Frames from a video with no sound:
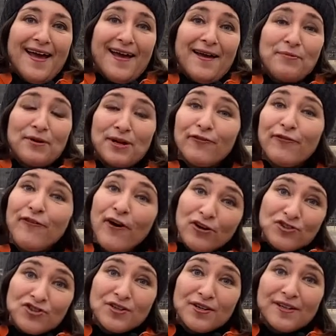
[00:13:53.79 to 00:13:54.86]
but
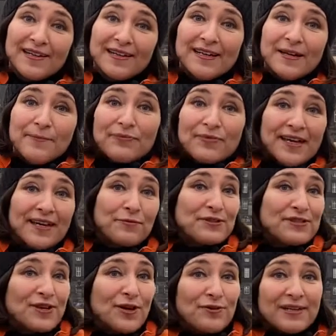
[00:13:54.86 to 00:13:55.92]
unfortunately it was
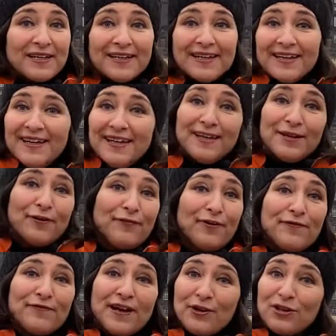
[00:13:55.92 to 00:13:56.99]
only here for a
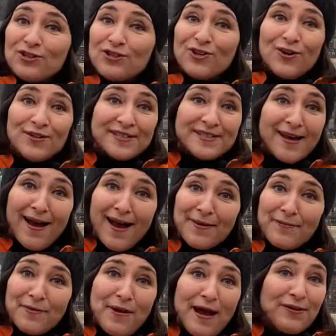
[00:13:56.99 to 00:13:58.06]
very short time,
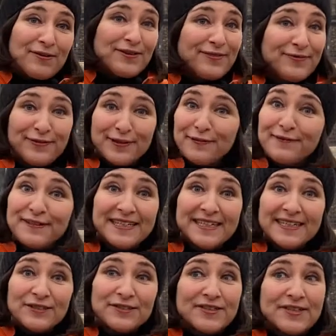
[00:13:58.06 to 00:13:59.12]
about 50
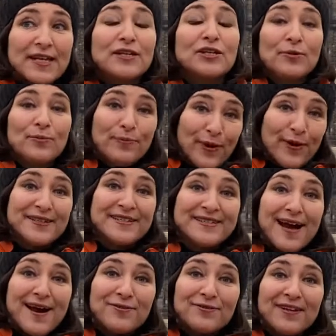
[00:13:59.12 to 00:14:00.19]
years, then it burned
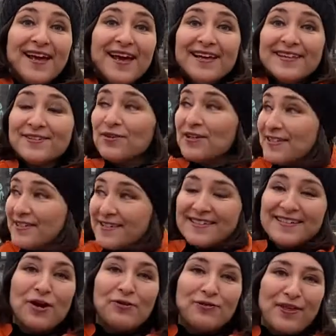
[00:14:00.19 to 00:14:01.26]
down. So this is
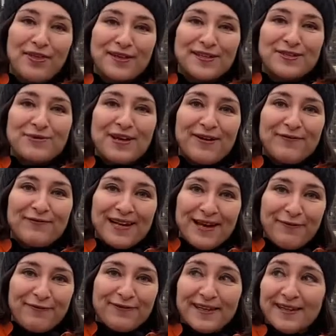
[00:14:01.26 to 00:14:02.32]
the only things we have
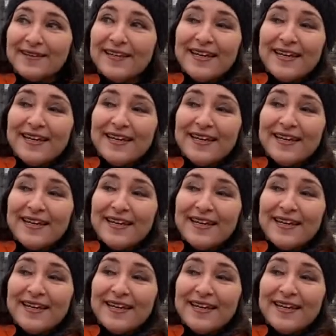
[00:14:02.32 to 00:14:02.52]
left, and